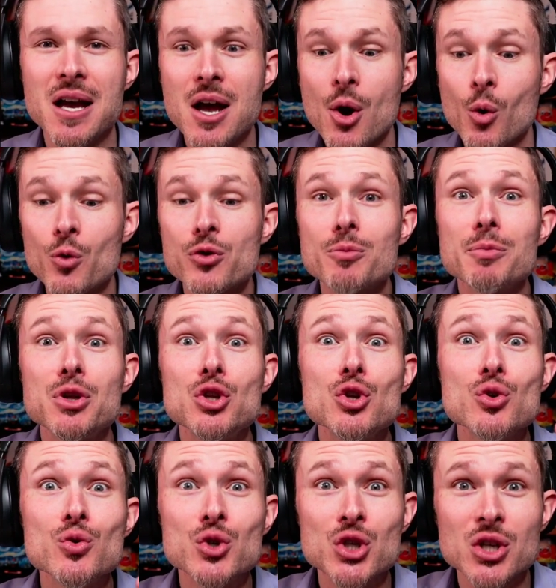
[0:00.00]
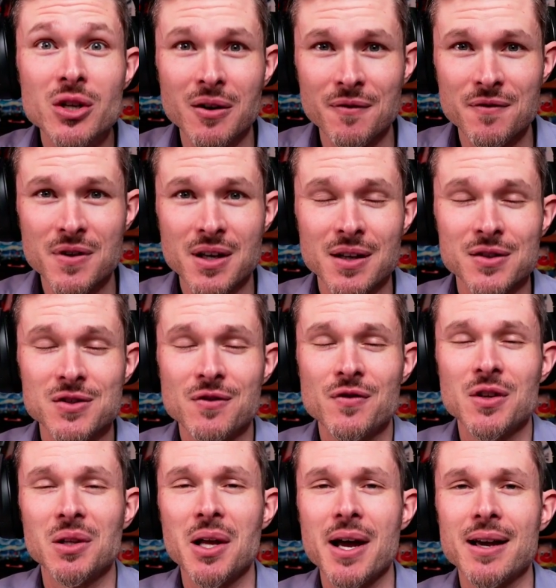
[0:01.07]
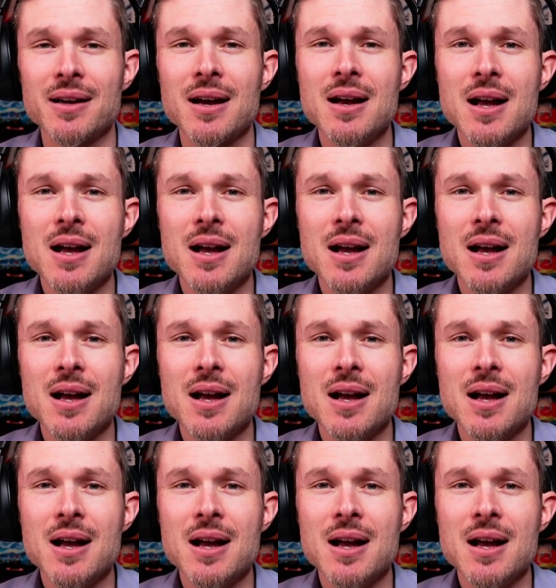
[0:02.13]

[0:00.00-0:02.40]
or the minutiae of things, if you like.